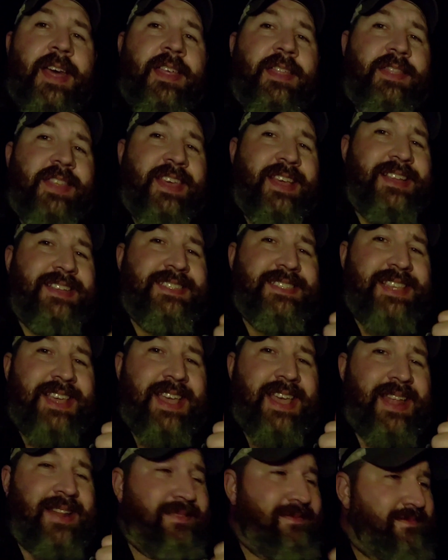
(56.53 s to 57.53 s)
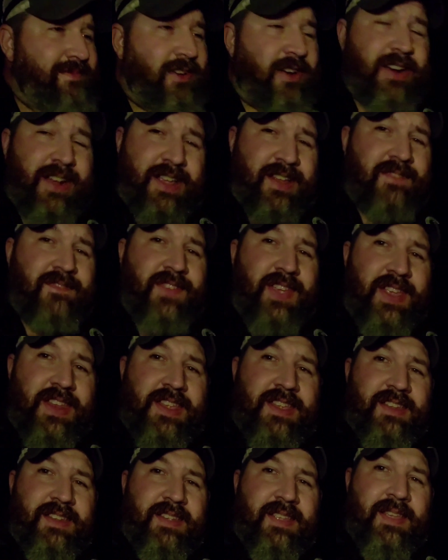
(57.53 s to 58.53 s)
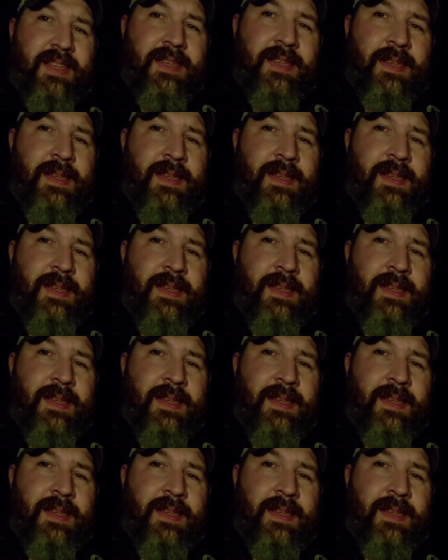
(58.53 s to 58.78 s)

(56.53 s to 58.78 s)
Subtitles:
Things that are convenient,